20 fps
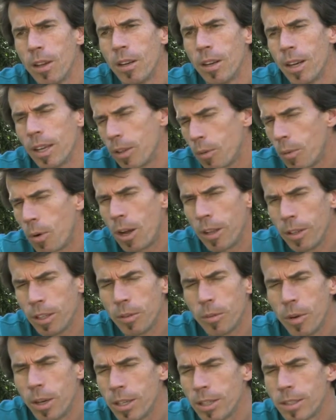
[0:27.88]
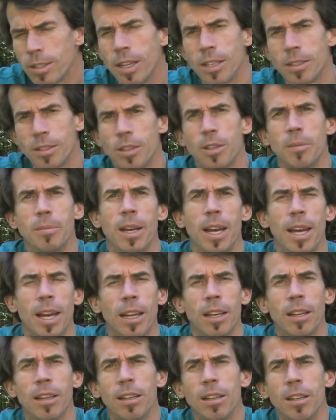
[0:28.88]
Now the walnut one is not so
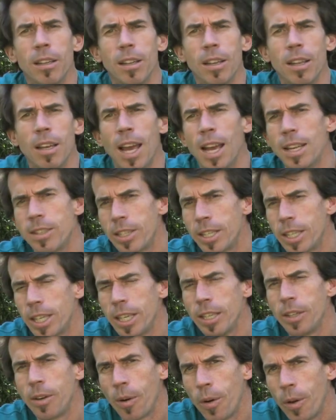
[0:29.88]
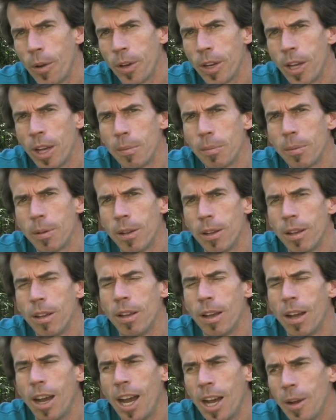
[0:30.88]
bad. As a kid growing up,
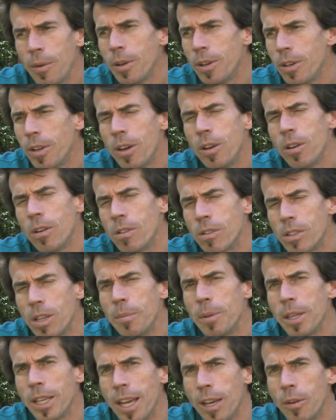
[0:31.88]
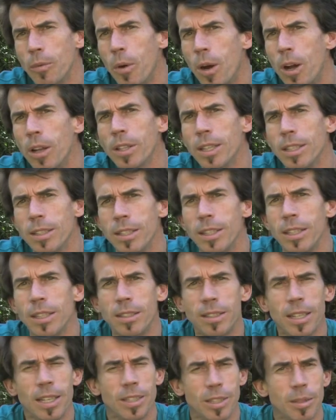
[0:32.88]
I would know if something had walnuts in it,
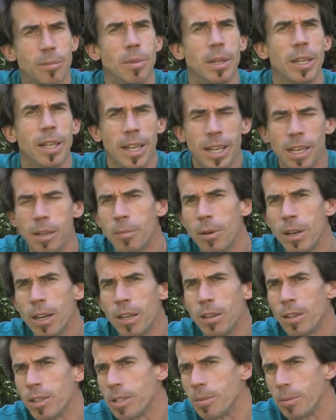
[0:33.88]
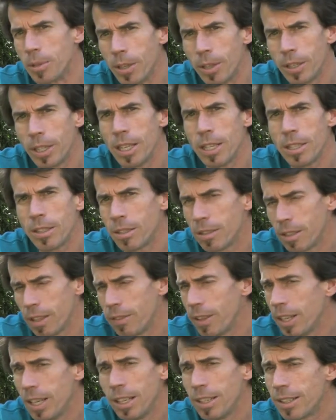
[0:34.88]
say some banana bread or some cookies, if
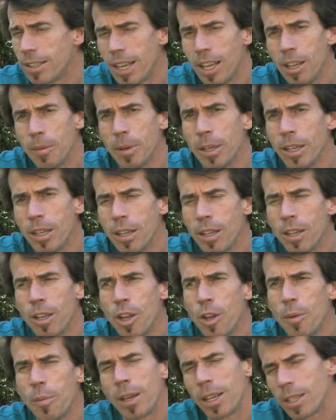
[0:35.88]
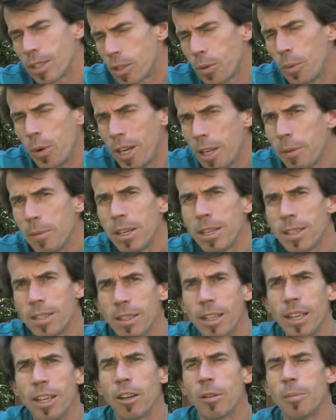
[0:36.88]
they didn't tell me, because 20 minutes
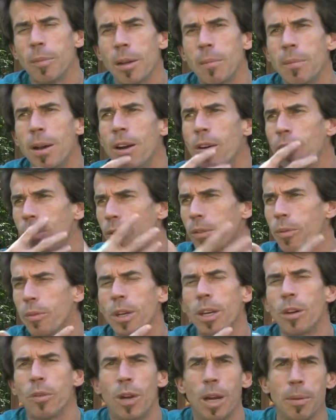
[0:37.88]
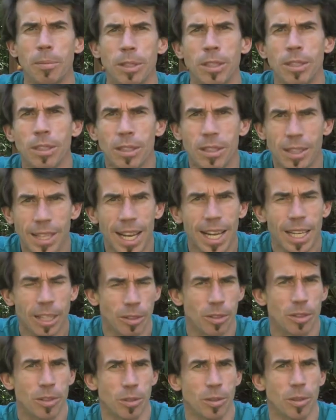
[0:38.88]
later my mouth would erupt in
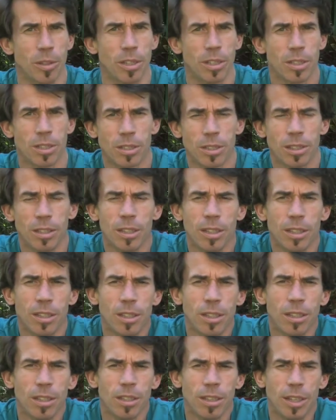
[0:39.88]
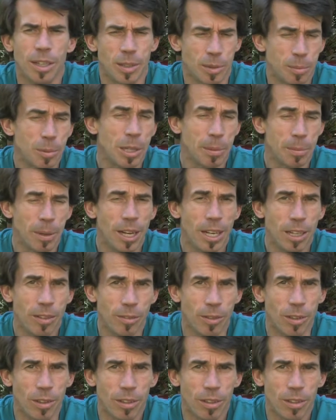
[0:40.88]
canker sores. And it's pretty
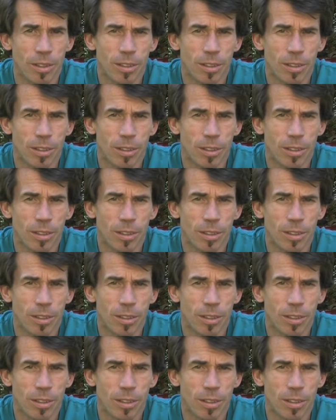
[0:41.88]
painful.